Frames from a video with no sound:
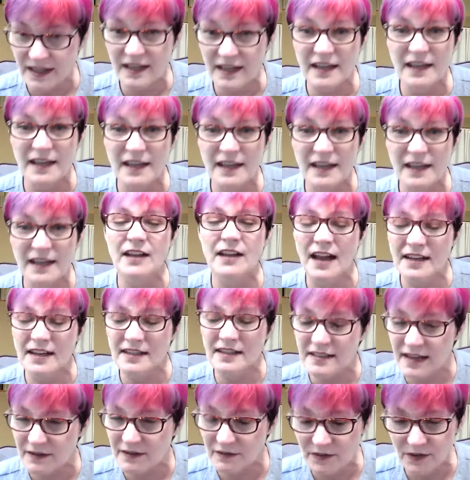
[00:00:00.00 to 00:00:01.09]
It got
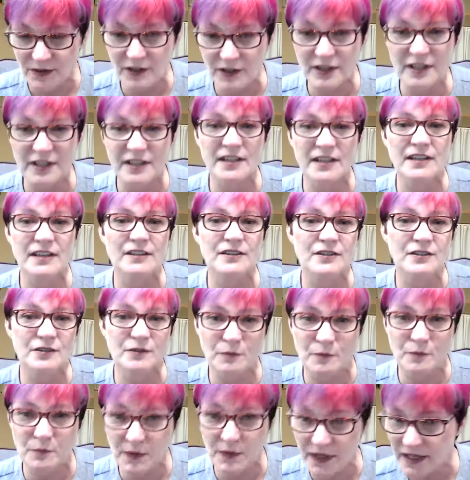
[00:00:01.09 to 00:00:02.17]
diverted to
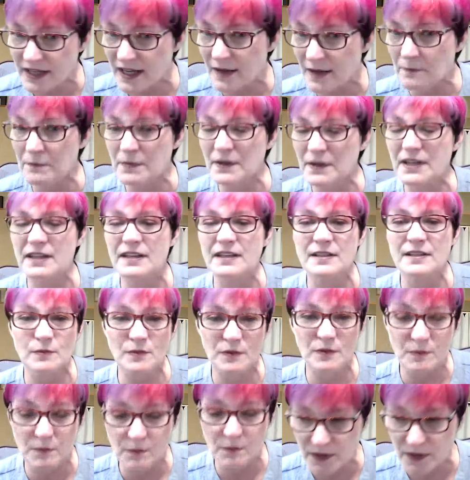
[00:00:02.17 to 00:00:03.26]
big companies
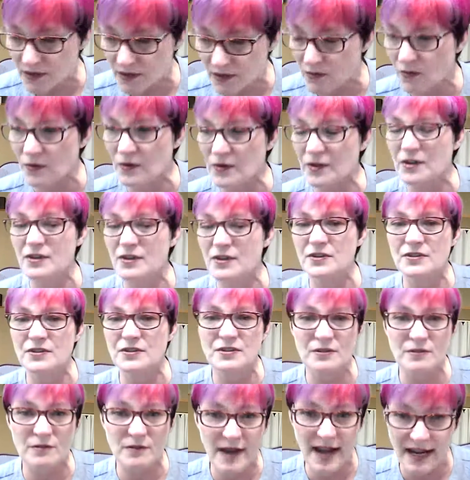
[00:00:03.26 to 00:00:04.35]
with big orders,
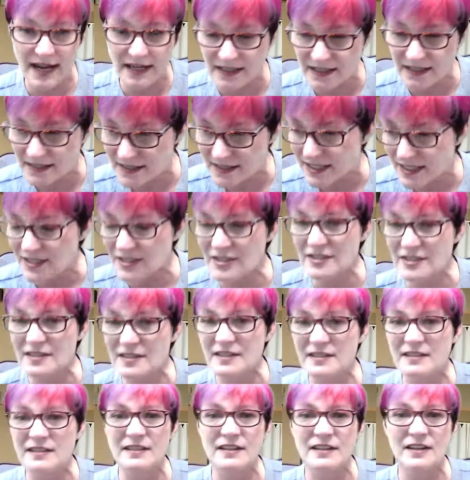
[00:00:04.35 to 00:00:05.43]
who had
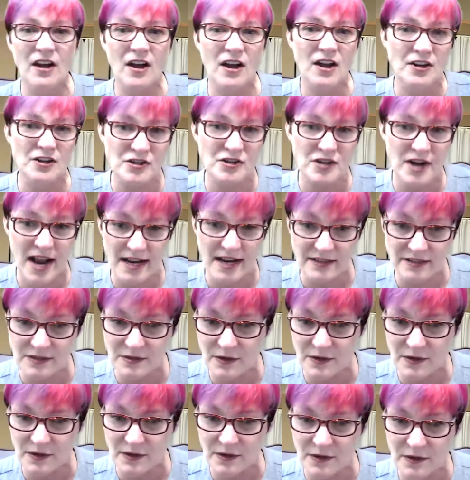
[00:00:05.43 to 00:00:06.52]
contingencies and contracts, who
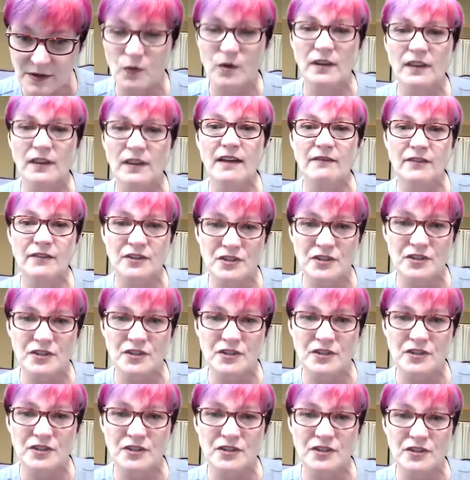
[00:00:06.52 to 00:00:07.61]
had more leverage and
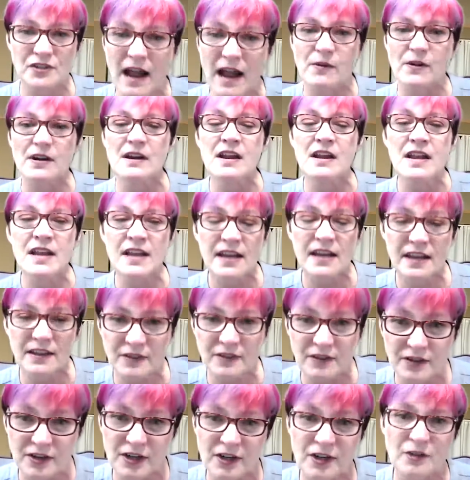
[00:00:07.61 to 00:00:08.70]
more power in
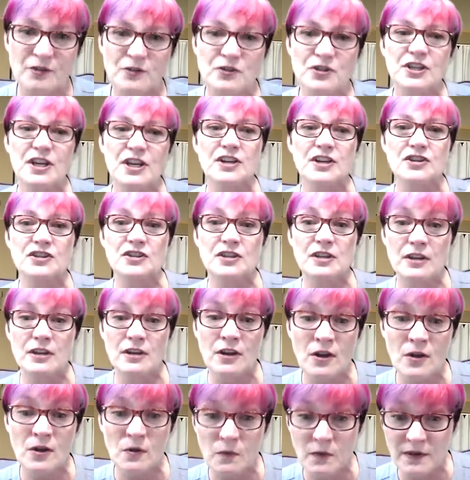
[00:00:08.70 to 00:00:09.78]
their negotiation
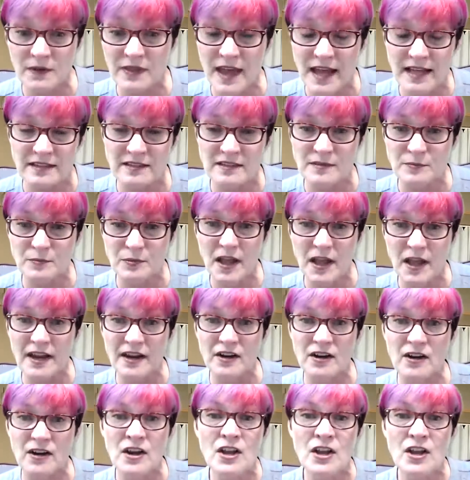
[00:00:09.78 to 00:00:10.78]
with that supplier.